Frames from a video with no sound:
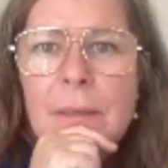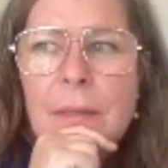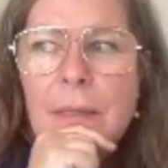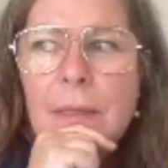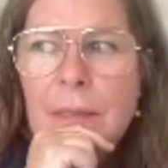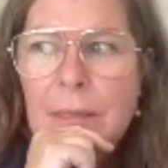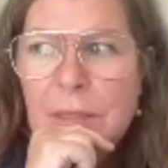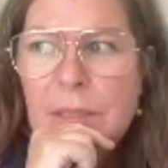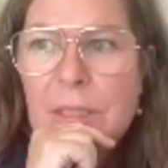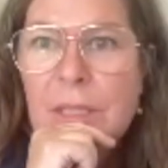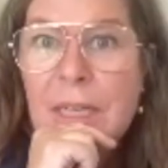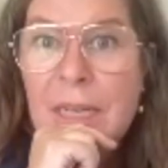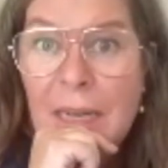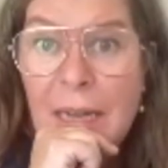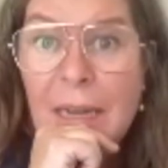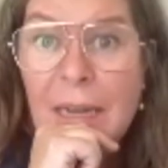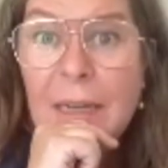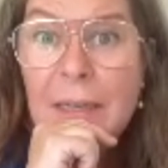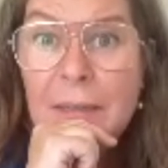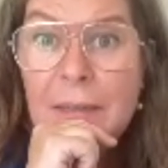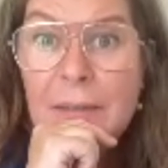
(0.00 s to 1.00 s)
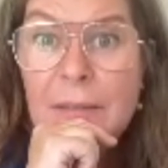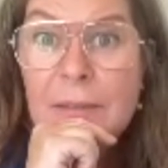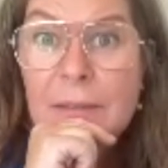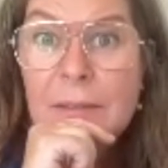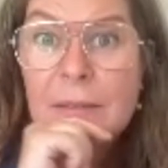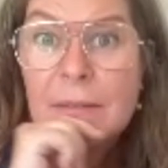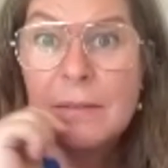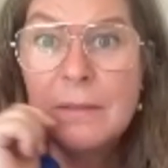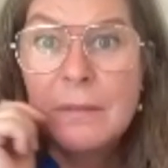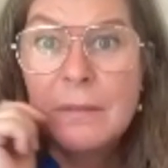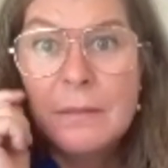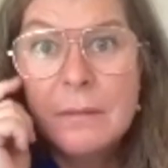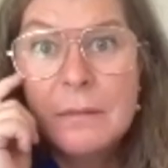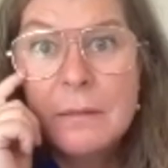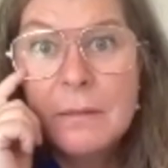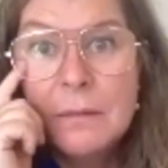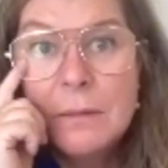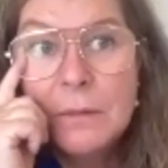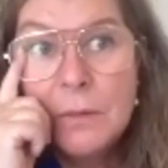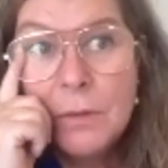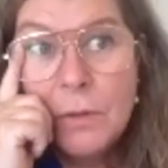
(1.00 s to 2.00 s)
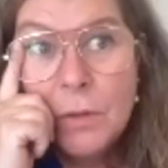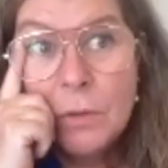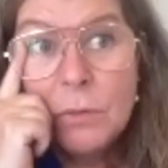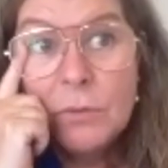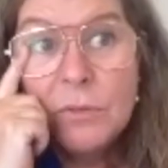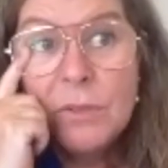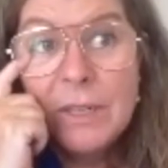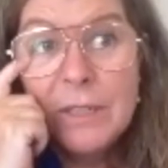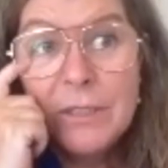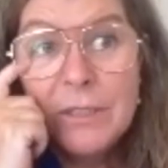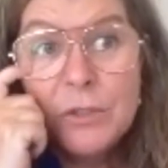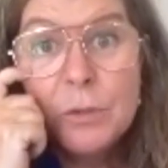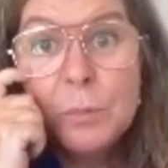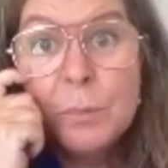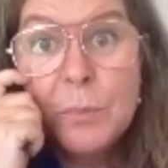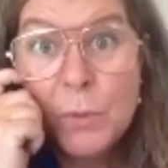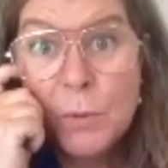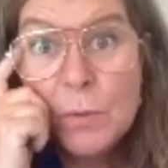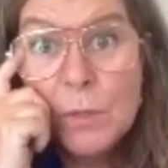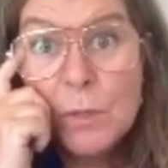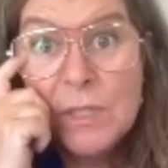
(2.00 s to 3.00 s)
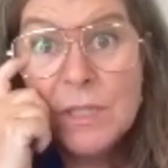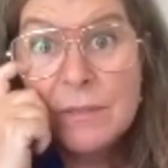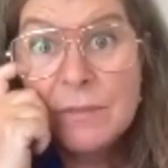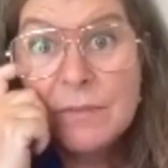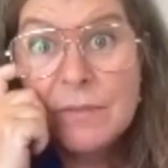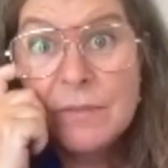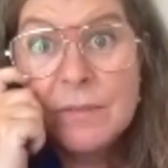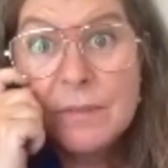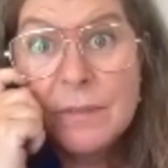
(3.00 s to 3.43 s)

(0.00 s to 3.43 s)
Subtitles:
that is kind, that is supportive.